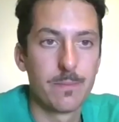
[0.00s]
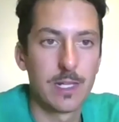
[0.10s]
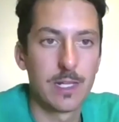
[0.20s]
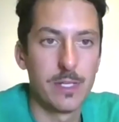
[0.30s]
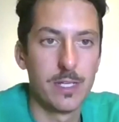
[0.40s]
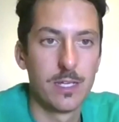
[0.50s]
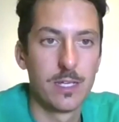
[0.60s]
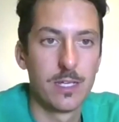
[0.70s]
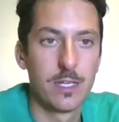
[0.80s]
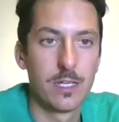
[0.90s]

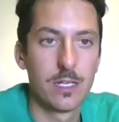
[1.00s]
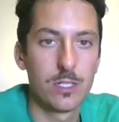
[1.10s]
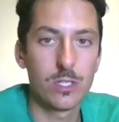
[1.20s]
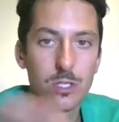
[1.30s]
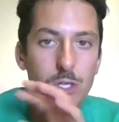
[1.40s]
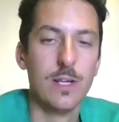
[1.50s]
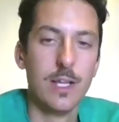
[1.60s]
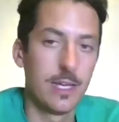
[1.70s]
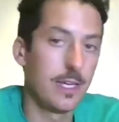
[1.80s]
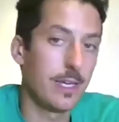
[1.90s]
No.
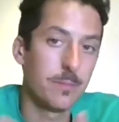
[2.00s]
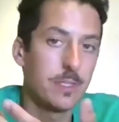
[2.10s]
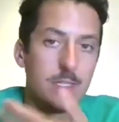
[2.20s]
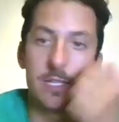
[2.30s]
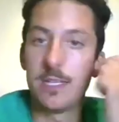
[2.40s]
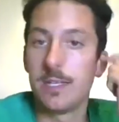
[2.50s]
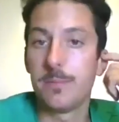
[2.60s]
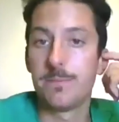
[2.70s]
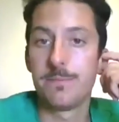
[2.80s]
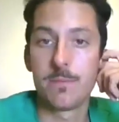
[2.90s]

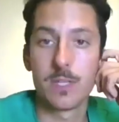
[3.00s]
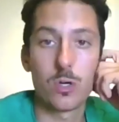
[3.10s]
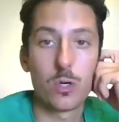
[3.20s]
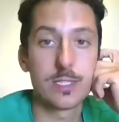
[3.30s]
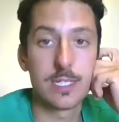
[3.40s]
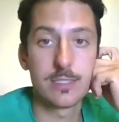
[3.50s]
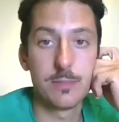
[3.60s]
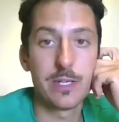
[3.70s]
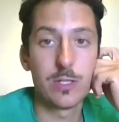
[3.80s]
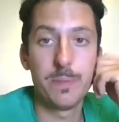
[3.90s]
The concrete tanks, in
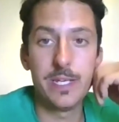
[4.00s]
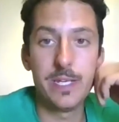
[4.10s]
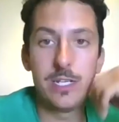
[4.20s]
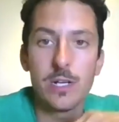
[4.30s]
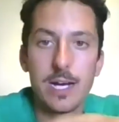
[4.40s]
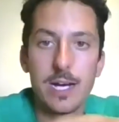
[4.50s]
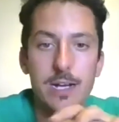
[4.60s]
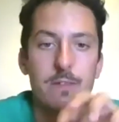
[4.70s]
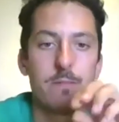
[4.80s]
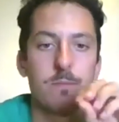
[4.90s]
my opinion, are
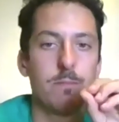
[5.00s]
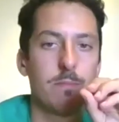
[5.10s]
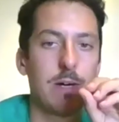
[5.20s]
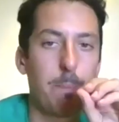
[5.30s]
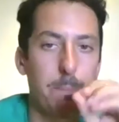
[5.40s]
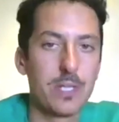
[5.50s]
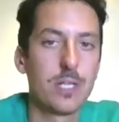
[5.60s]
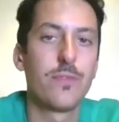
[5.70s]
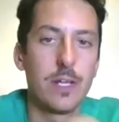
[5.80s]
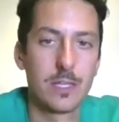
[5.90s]
a
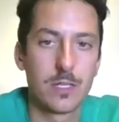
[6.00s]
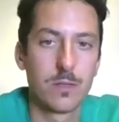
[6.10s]
perfect